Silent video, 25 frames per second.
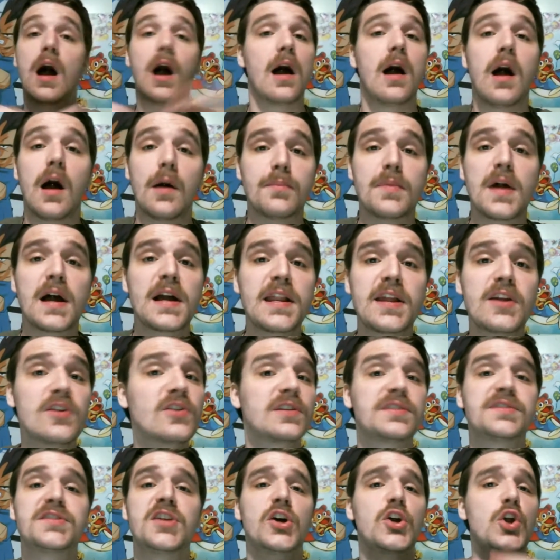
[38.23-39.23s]
I'm not here
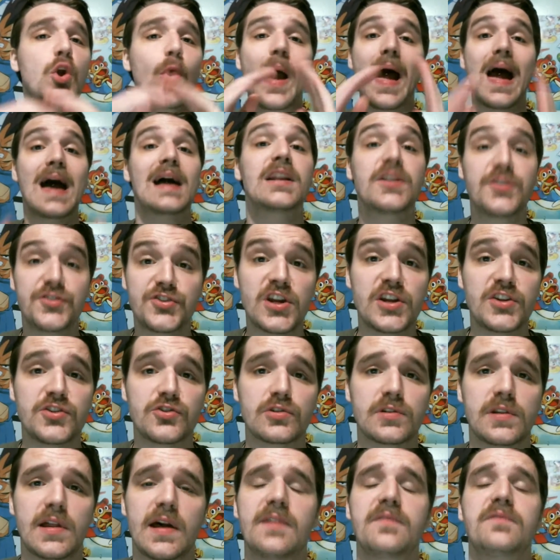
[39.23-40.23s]
to tell you how to change
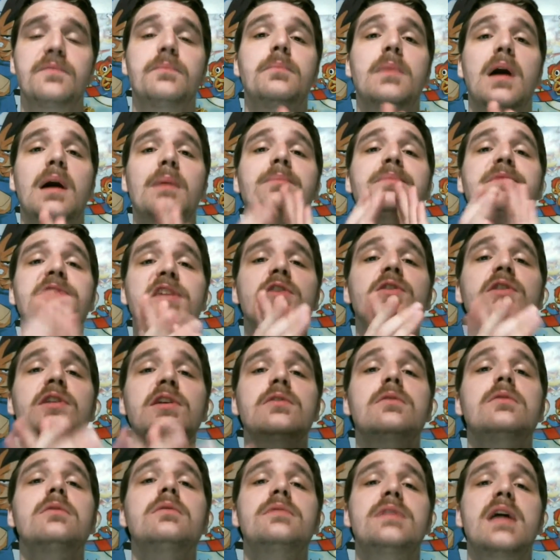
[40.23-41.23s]
your life. I'm telling
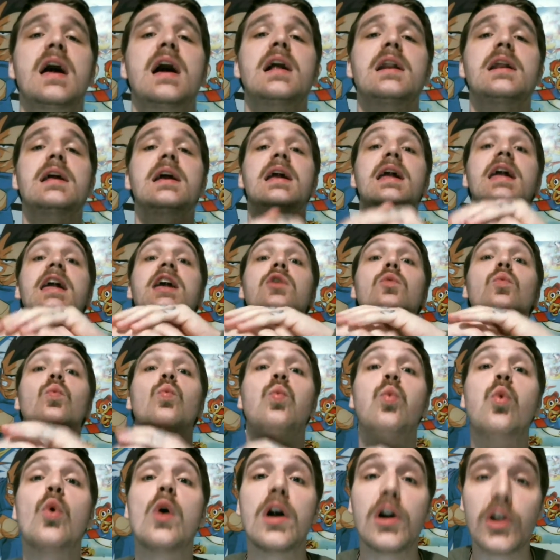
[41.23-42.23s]
you that it
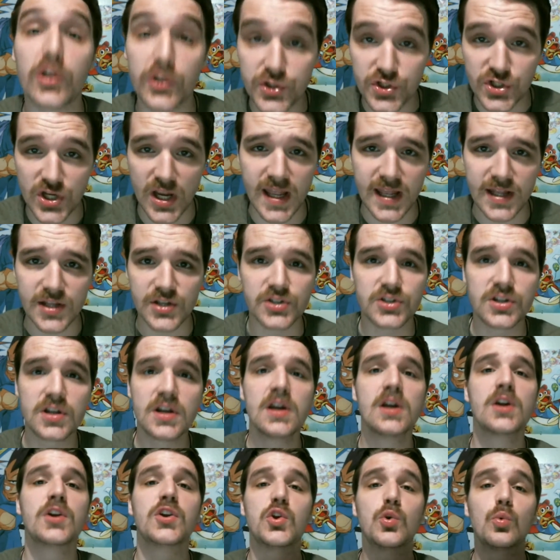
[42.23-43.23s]
will change.
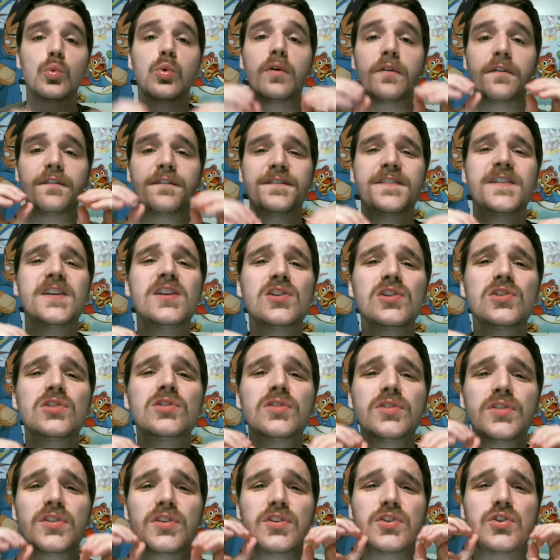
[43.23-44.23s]
You will
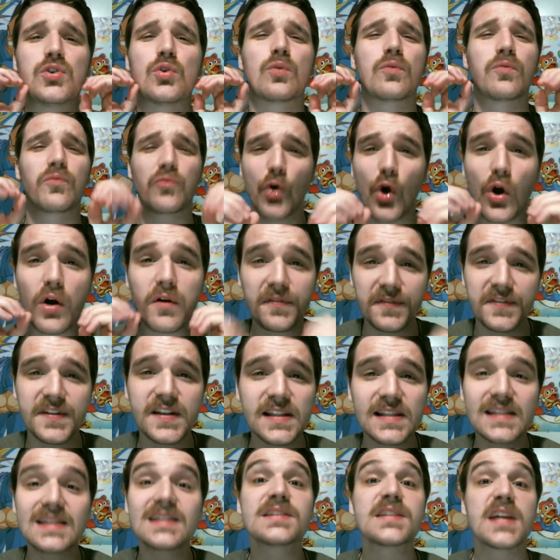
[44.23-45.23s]
feel your raw
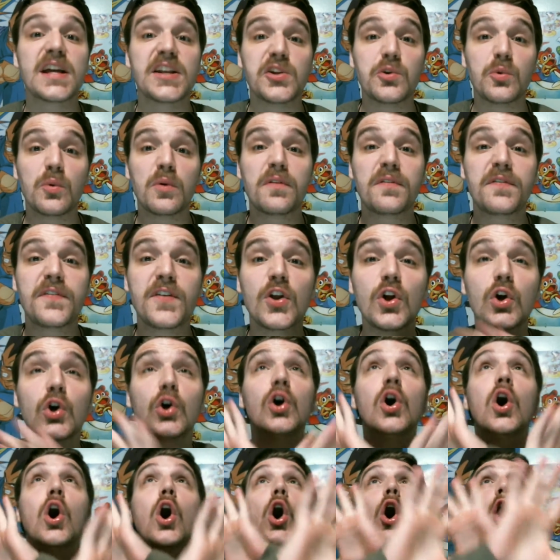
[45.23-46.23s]
feelings and you will
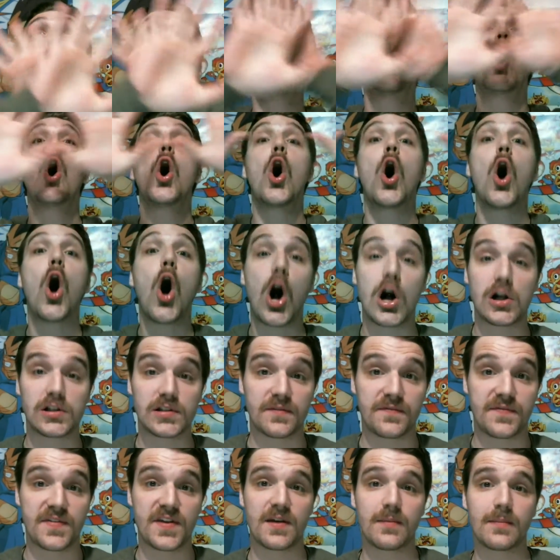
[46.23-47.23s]
feel all
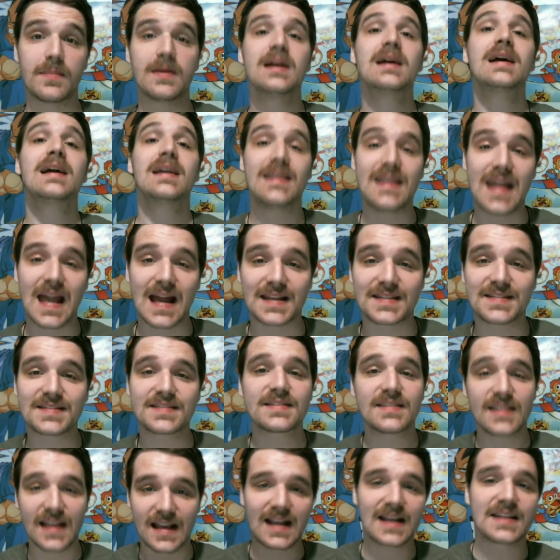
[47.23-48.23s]
of them.
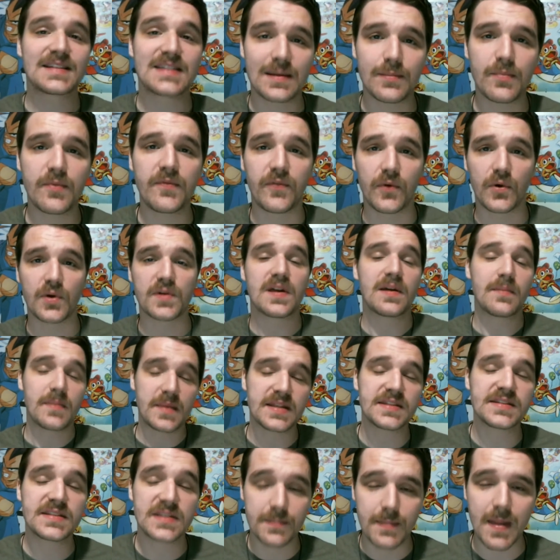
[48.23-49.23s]
Yes, like I said before, that
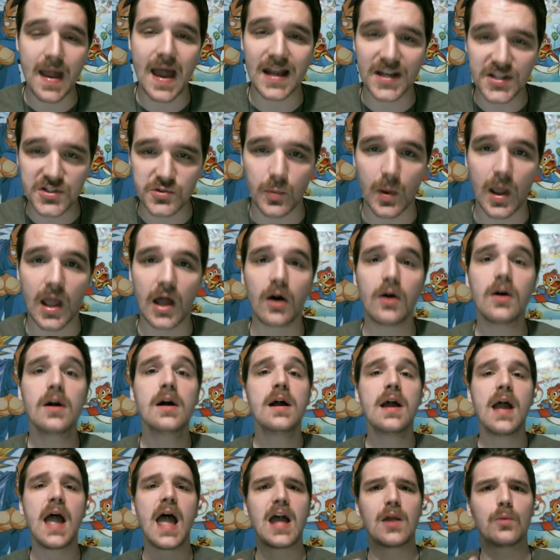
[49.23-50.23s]
means the bad as well.
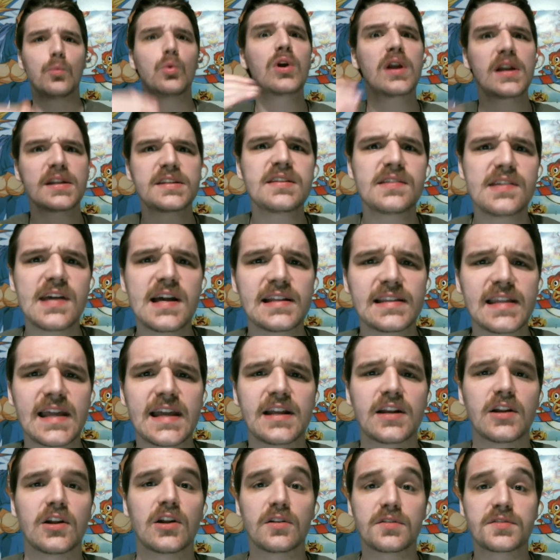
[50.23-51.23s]
And we'll get to that
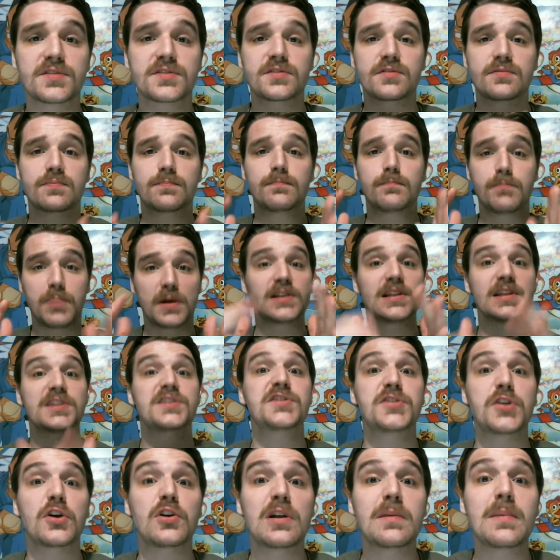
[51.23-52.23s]
later, but let's
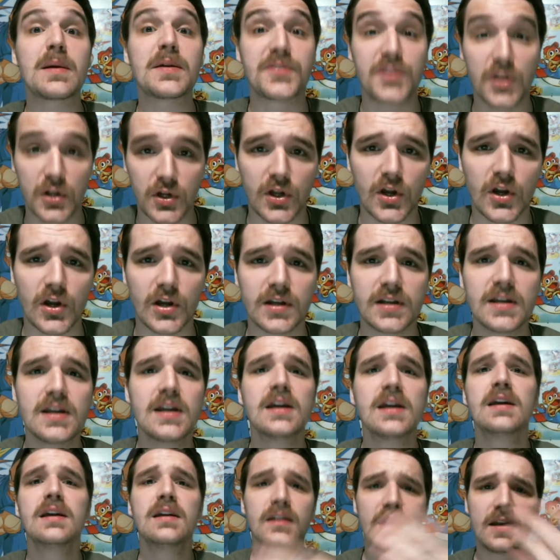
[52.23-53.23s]
start about the good.
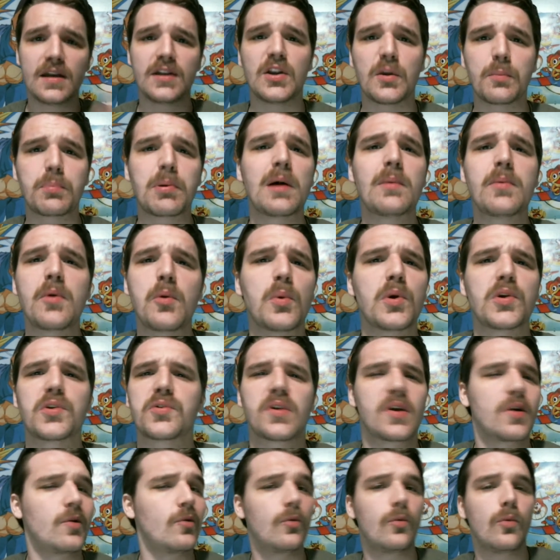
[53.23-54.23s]
And you're probably
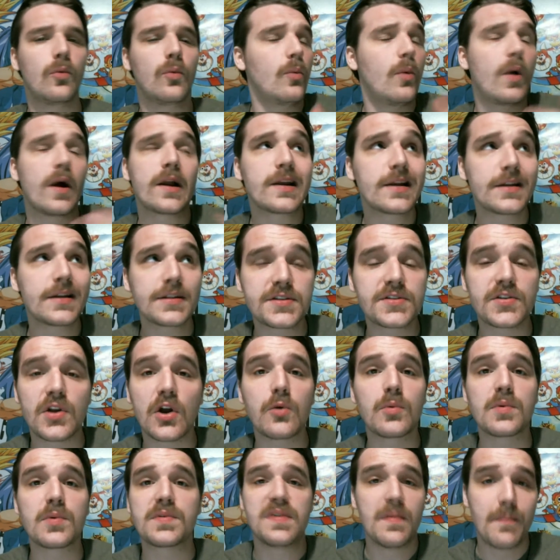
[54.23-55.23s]
wondering, why not
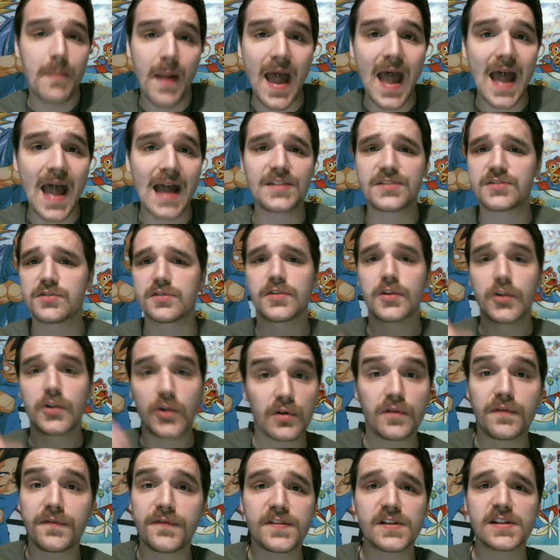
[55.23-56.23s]
start with the bad so the
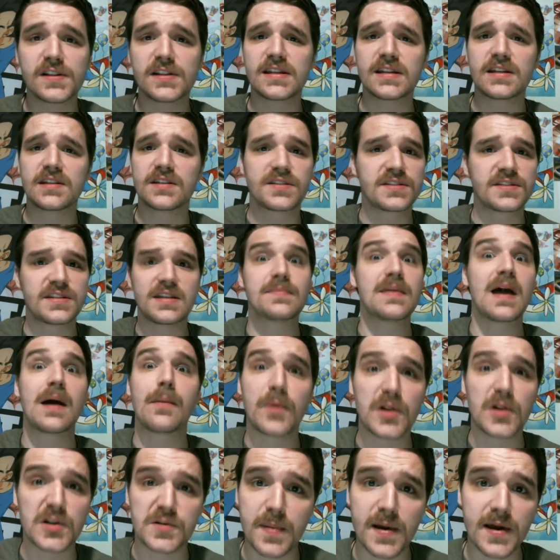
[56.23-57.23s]
good feelings seem that
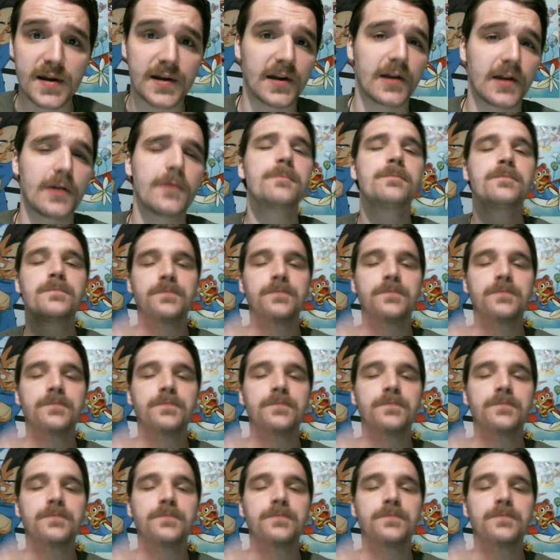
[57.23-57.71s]
much better?